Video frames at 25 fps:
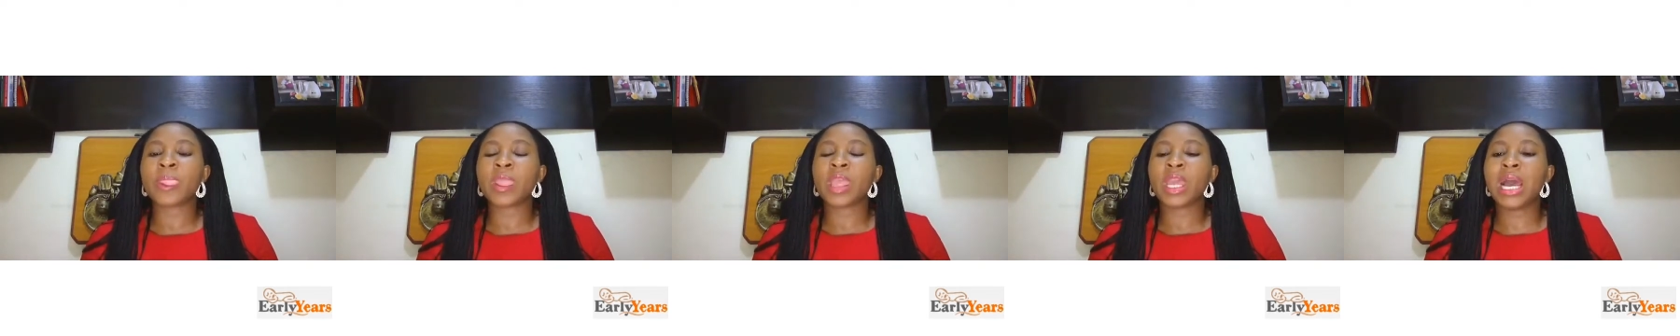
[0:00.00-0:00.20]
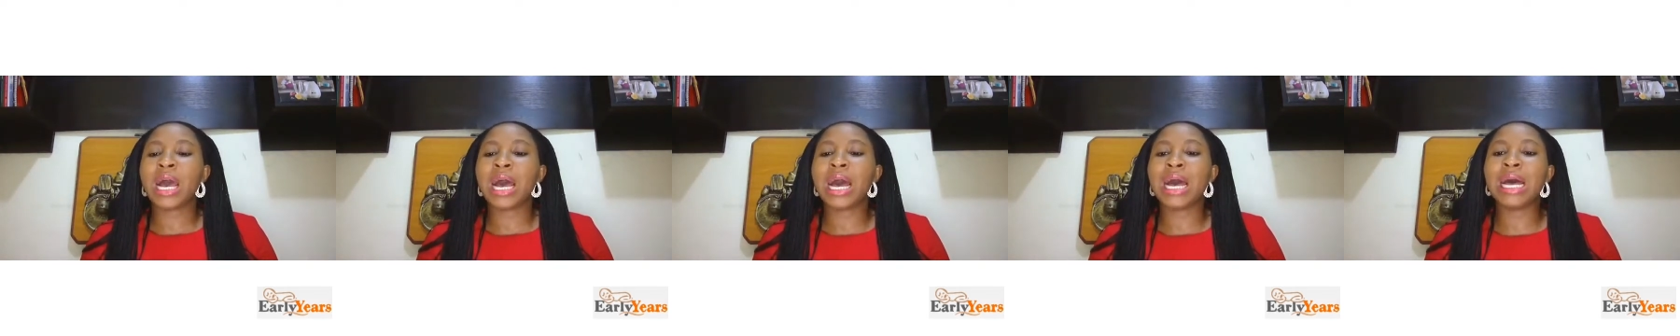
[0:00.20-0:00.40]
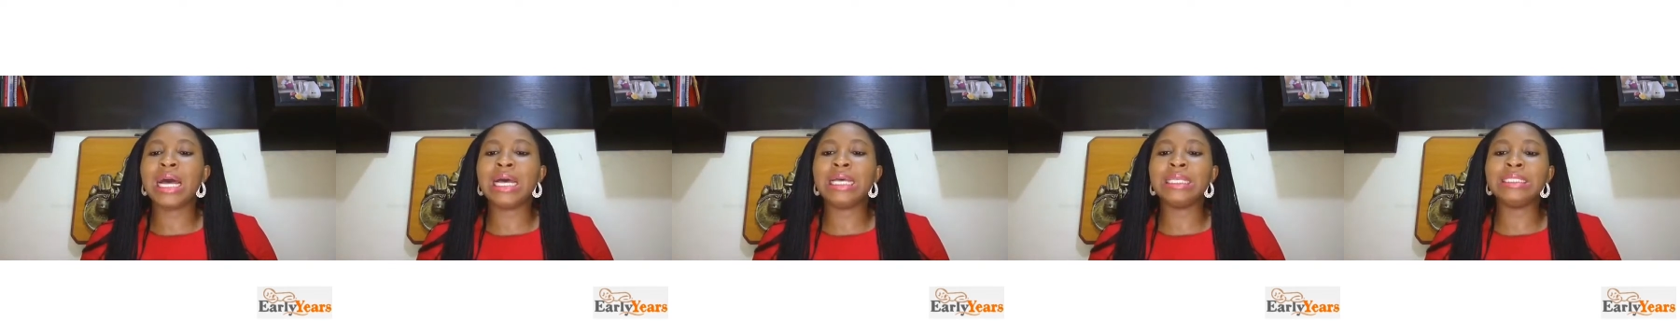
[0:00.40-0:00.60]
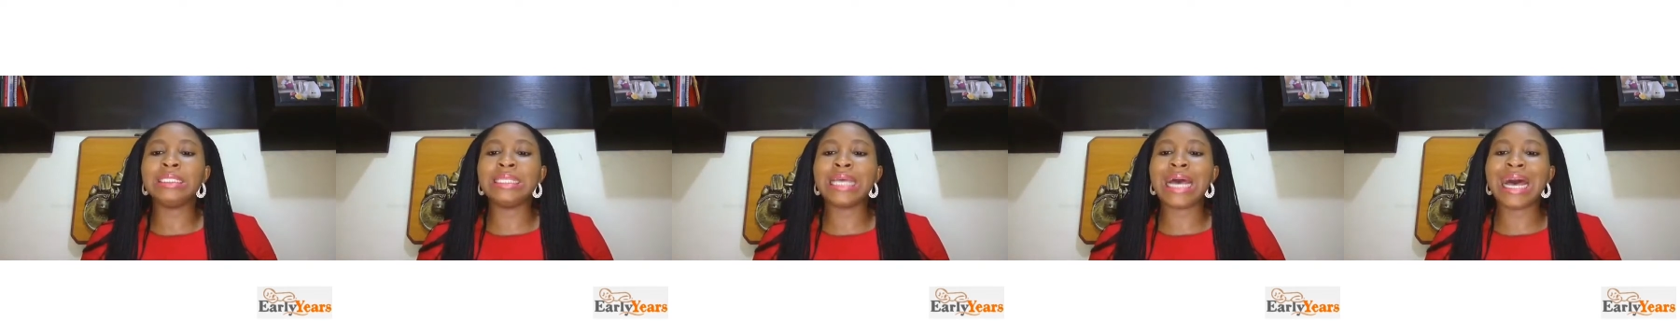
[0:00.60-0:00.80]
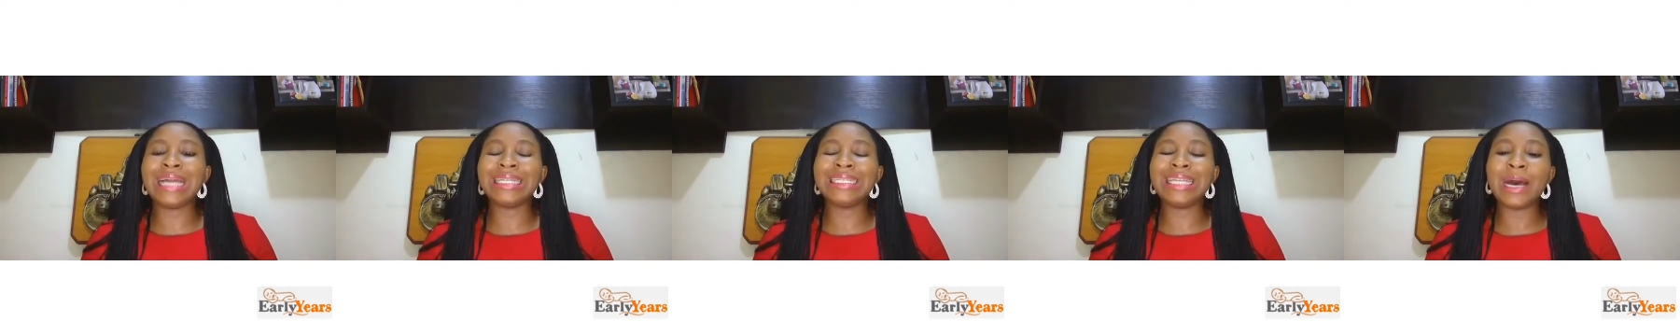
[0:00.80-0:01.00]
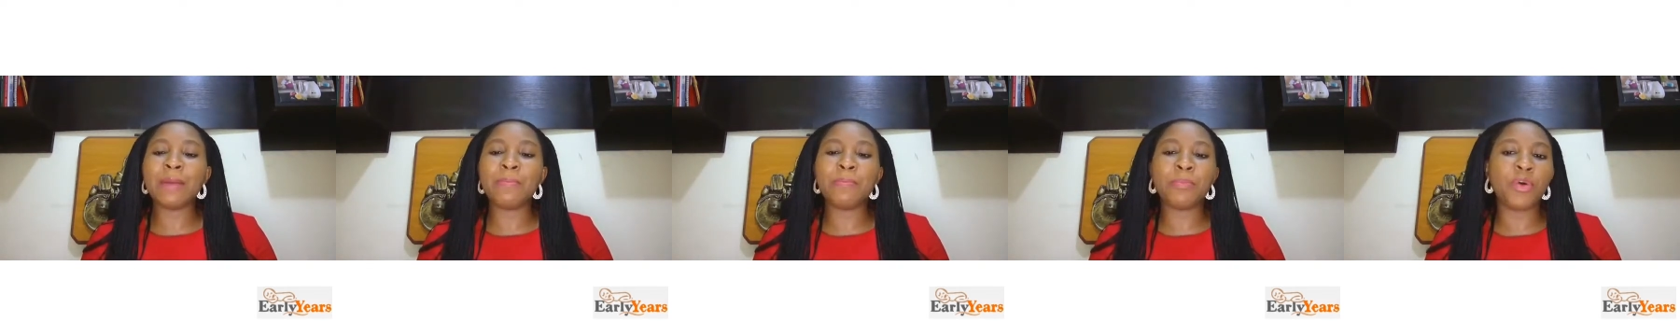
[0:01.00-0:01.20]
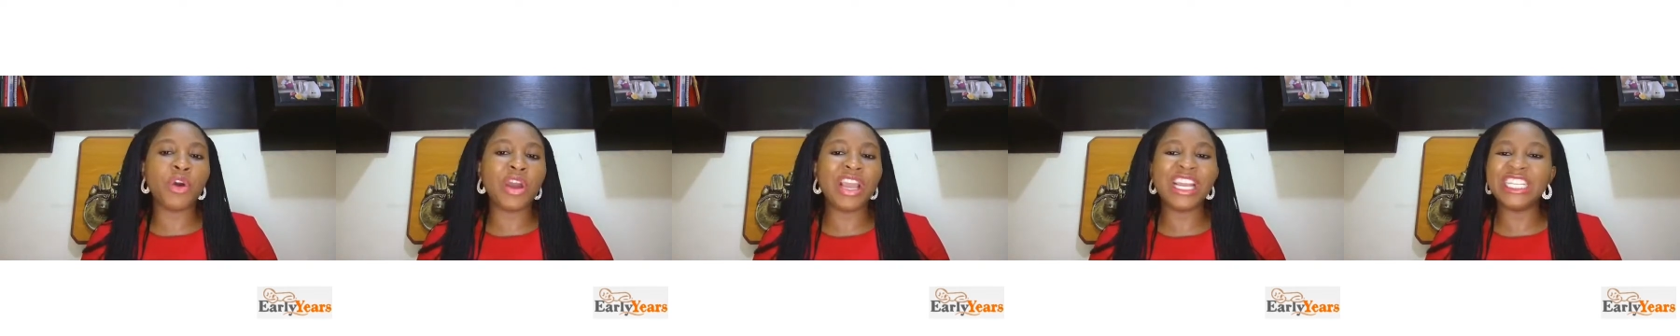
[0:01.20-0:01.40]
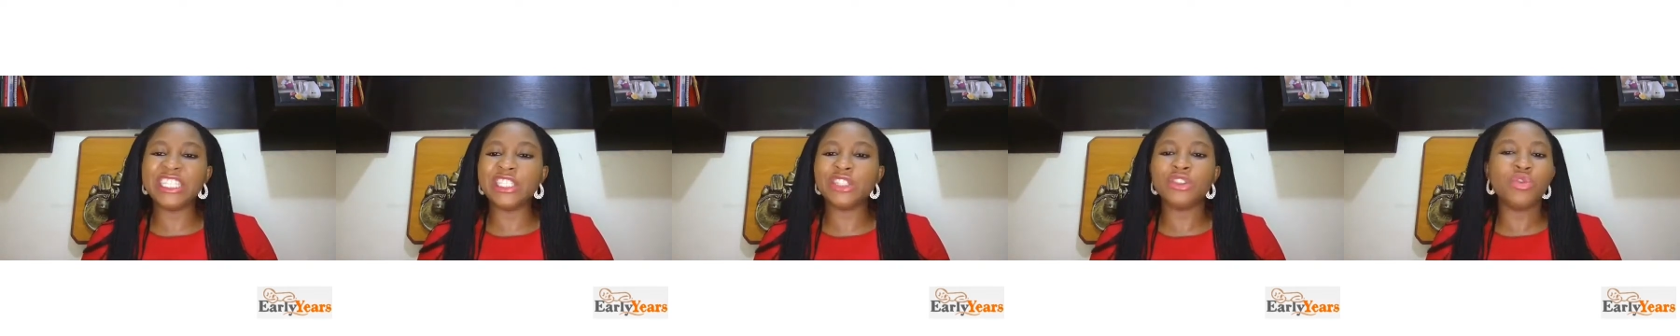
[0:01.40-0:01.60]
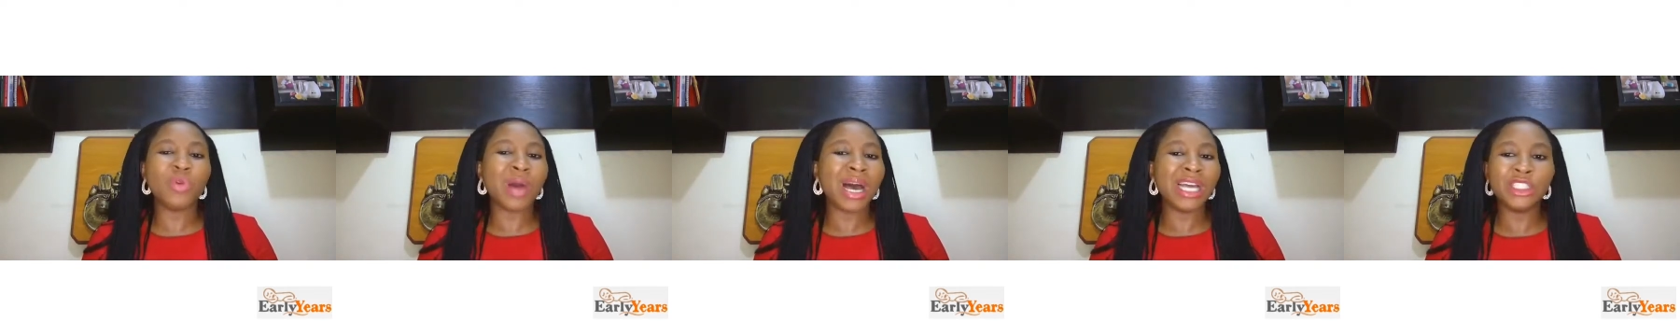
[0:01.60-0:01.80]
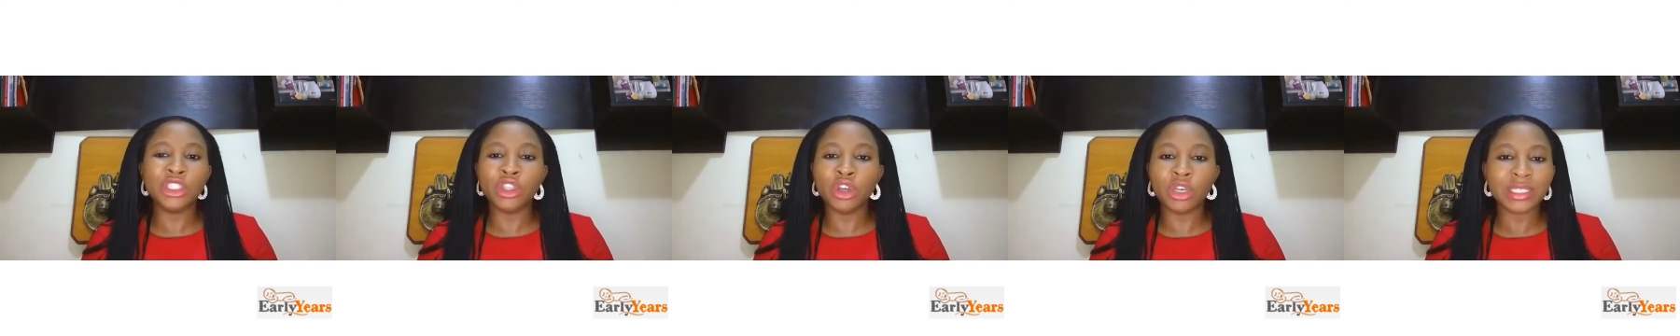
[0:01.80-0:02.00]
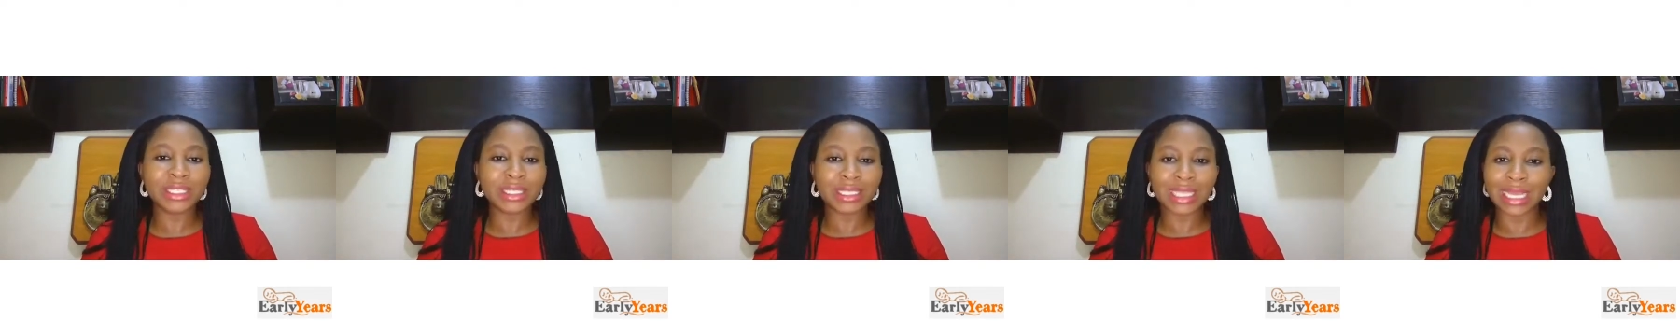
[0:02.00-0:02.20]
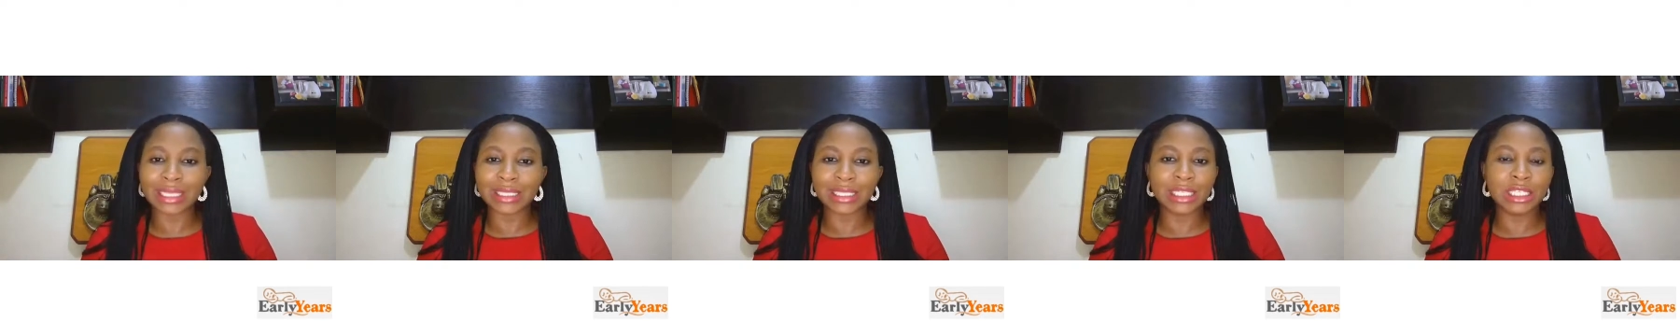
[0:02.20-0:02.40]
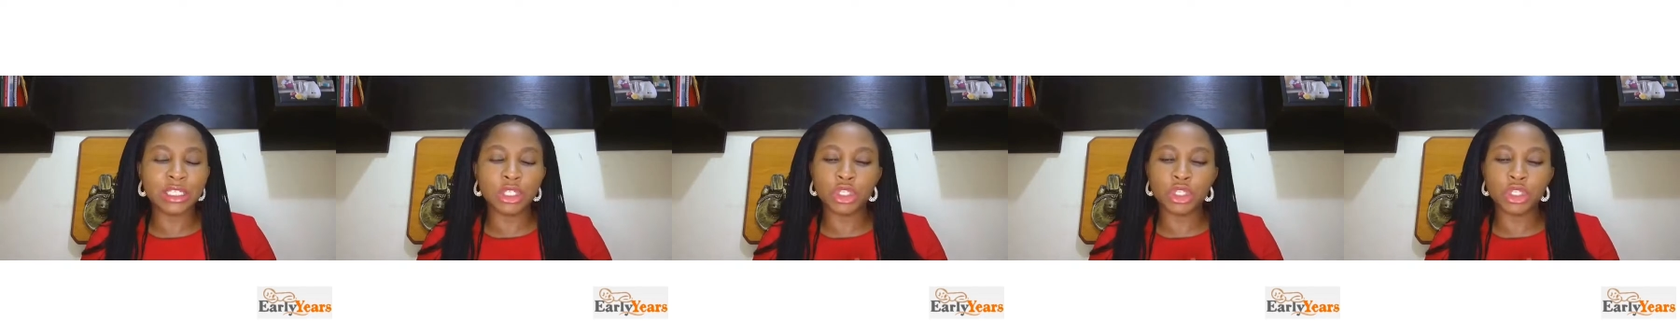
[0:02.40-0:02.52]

And at that point, you are not starting